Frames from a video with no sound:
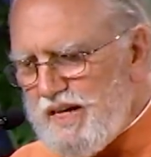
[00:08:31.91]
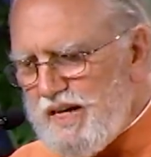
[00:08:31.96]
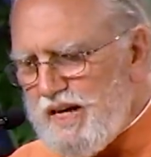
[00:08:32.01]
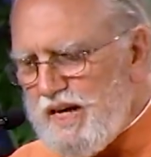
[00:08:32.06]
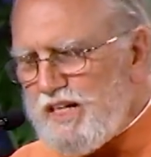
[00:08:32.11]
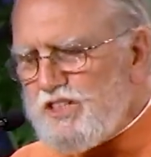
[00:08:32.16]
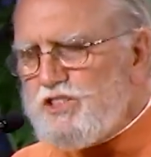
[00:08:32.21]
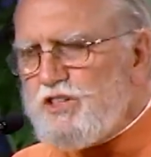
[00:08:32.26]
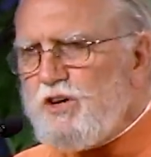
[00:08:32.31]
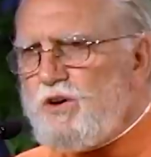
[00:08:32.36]

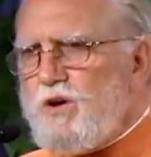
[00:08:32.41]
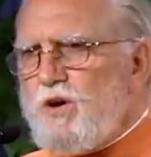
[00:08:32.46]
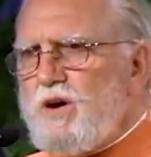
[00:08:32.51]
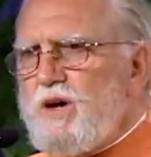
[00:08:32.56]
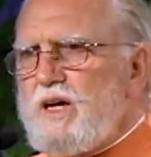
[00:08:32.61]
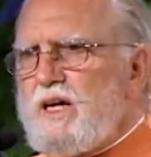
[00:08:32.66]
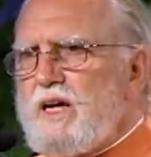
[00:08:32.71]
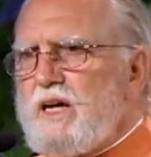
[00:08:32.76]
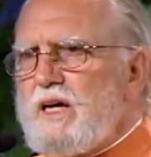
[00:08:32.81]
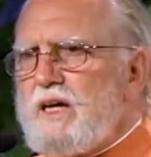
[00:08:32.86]
And
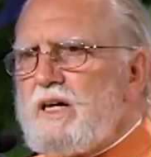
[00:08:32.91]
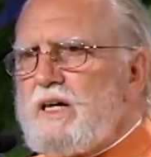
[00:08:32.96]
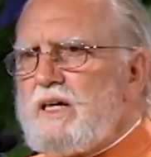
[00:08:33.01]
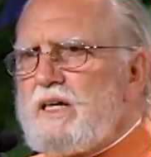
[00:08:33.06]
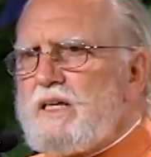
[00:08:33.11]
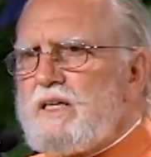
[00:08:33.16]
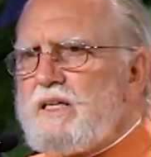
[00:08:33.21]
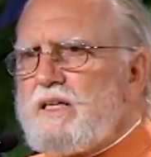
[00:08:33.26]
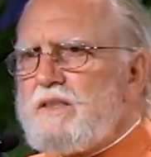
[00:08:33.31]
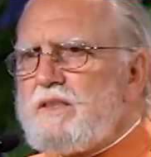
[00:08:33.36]
so
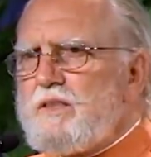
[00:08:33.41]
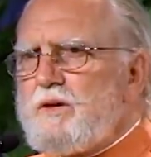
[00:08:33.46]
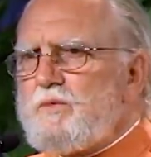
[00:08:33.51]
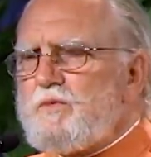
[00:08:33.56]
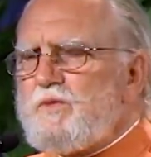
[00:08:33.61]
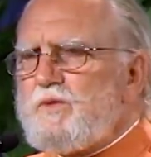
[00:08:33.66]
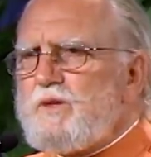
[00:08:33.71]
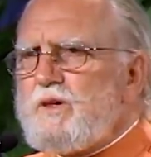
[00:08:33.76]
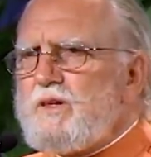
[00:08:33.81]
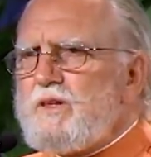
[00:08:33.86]
the,
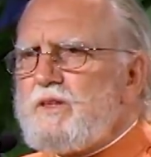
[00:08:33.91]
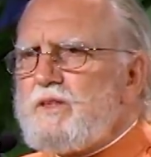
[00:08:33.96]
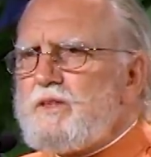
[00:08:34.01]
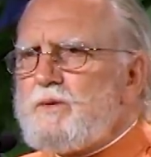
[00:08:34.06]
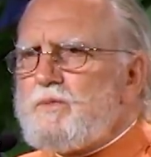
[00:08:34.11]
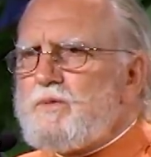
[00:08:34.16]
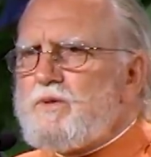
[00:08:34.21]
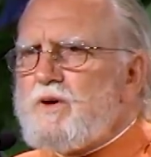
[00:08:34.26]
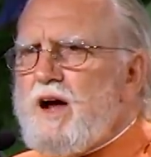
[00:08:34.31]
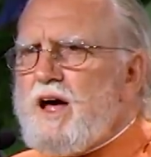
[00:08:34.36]
the
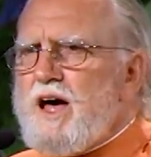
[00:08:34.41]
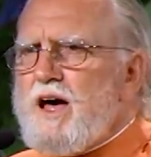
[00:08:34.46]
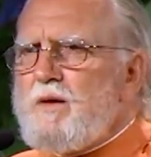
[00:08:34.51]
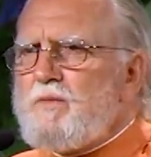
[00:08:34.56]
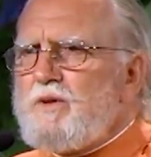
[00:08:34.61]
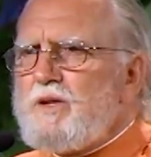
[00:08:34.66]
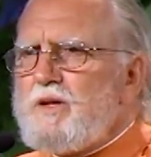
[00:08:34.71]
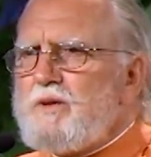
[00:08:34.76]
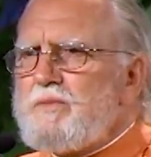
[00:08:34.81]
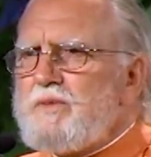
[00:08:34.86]

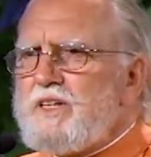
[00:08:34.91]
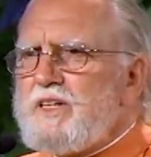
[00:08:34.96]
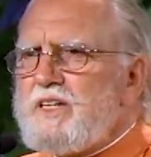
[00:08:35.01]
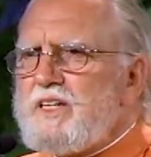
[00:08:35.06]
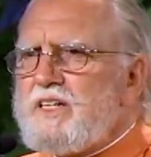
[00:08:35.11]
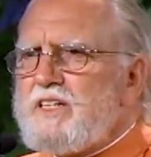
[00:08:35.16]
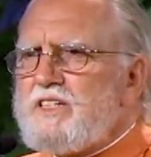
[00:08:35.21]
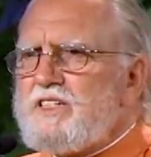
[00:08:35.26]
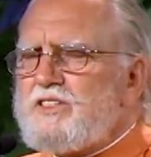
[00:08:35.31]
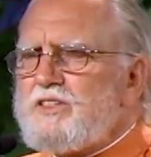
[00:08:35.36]
problem
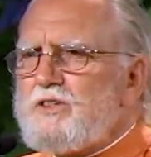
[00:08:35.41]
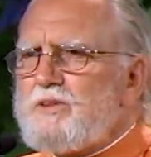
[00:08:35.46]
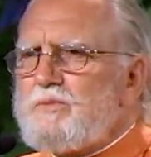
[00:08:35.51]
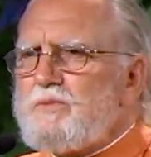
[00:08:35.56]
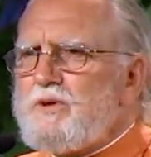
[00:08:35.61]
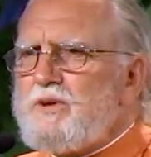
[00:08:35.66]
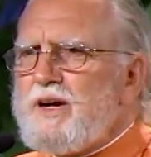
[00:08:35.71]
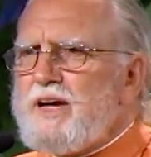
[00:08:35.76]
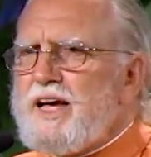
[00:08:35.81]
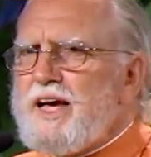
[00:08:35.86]
is, or
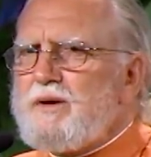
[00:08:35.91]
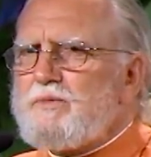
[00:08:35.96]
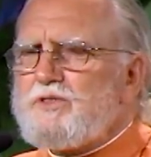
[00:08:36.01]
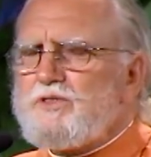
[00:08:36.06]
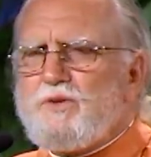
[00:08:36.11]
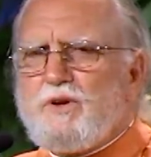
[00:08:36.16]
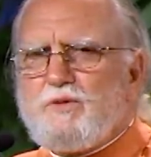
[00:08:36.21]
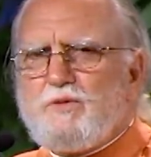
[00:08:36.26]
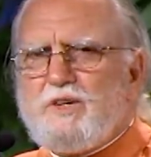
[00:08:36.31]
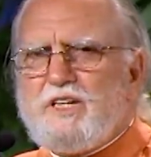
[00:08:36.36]
perhaps
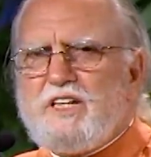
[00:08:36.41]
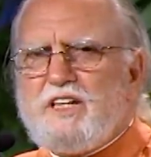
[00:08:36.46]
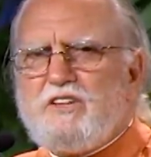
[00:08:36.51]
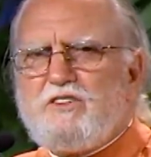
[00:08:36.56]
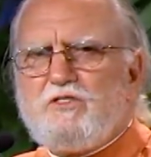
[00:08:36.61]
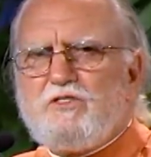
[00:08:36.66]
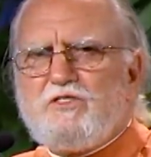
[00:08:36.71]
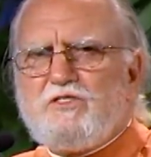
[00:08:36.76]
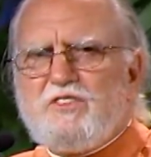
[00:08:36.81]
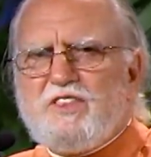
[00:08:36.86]
what we need
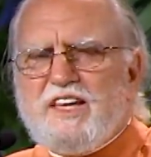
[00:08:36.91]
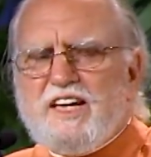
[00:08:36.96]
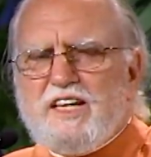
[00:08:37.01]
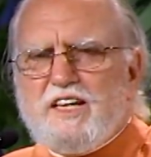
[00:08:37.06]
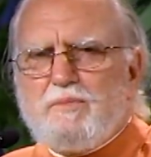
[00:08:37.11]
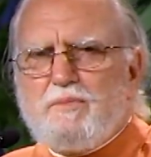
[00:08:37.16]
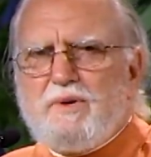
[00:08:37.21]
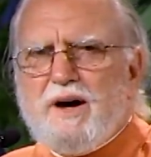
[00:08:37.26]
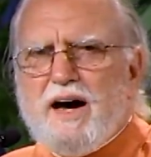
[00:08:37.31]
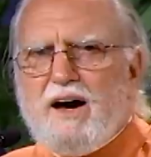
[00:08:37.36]
to think
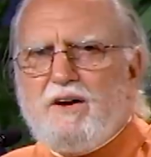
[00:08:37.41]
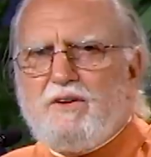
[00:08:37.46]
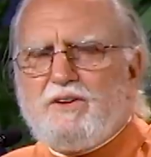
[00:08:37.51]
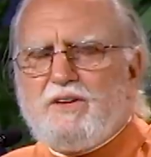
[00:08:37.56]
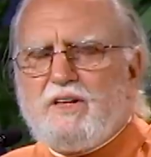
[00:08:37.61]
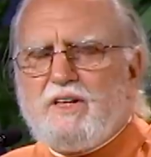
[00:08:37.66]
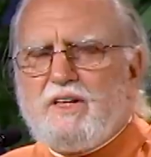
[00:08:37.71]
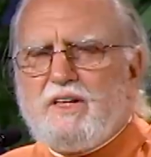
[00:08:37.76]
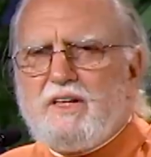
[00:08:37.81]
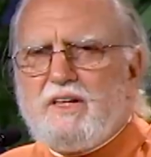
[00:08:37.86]

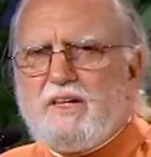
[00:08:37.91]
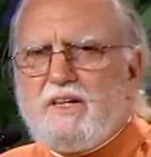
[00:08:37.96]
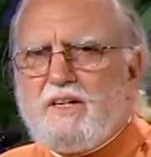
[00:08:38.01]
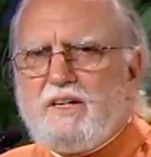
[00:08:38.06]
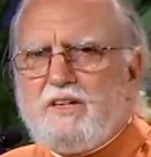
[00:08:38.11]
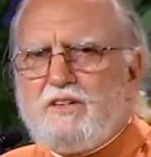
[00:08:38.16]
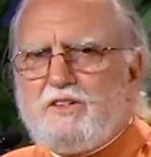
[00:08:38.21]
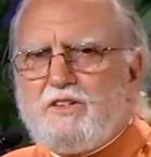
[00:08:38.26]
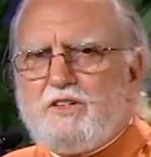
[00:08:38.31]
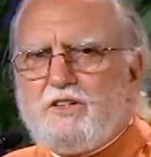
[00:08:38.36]
about
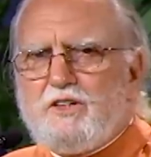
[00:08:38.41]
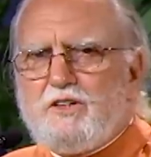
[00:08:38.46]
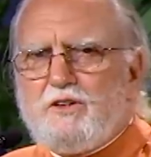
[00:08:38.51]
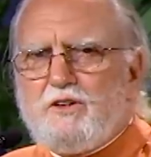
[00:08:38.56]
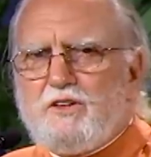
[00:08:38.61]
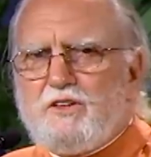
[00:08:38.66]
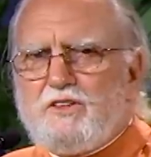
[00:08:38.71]
to